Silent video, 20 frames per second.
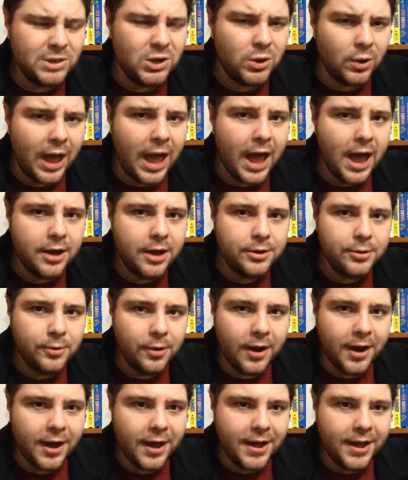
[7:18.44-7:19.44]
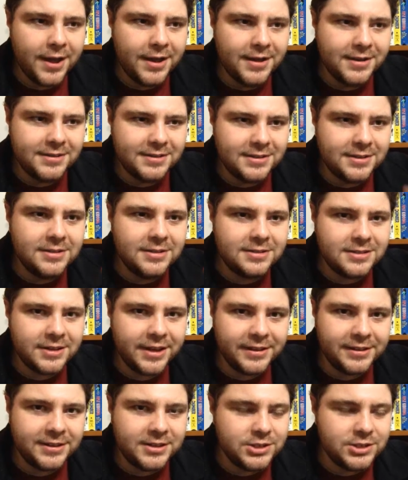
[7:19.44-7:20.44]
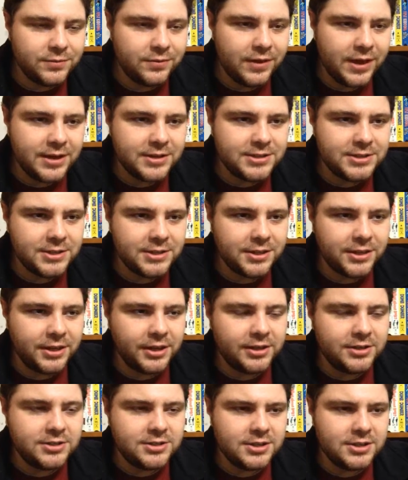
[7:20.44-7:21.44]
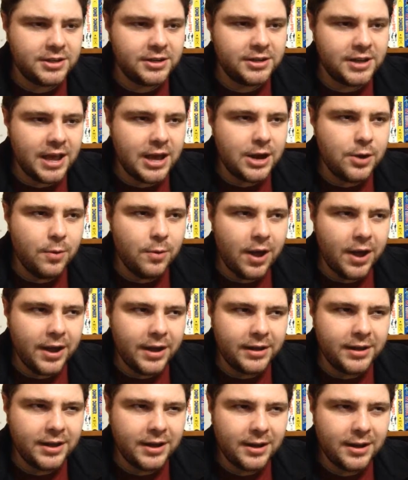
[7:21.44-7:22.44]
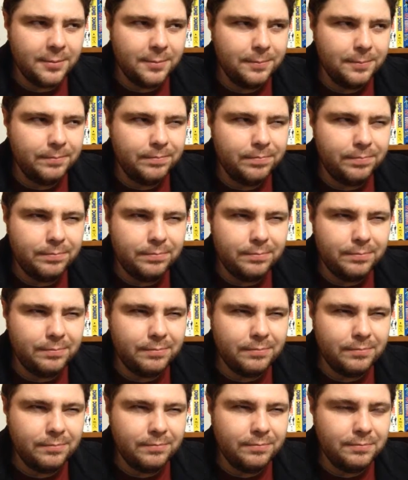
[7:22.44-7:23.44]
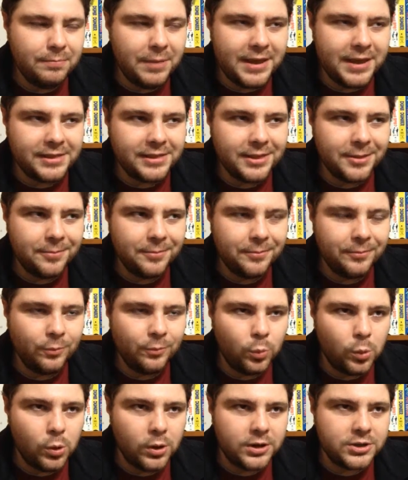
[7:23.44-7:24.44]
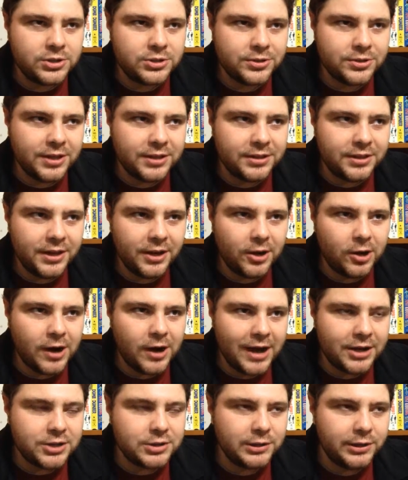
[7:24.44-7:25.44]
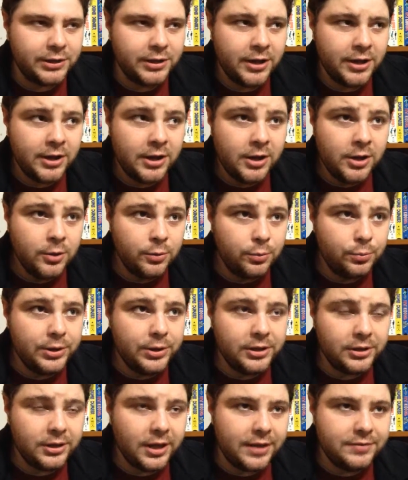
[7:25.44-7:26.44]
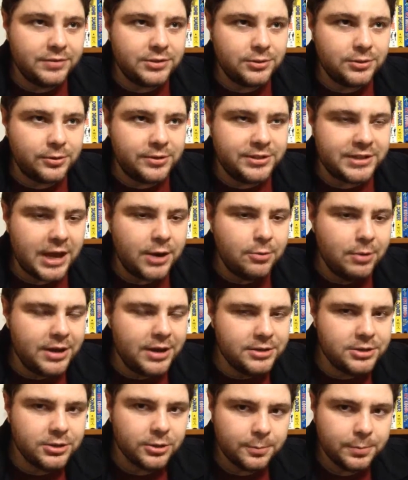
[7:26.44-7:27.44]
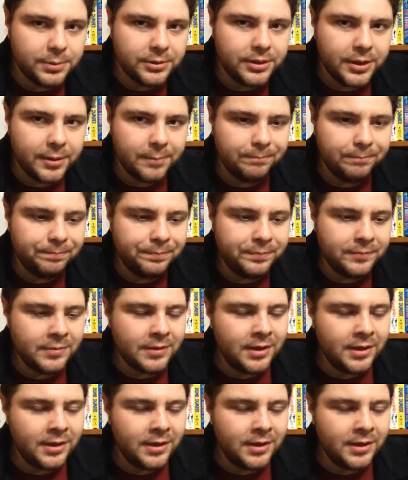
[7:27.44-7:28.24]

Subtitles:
you know, how do I take these fantasy things and how do I kind of make them work so that they are actually real life stories? How do I interpret them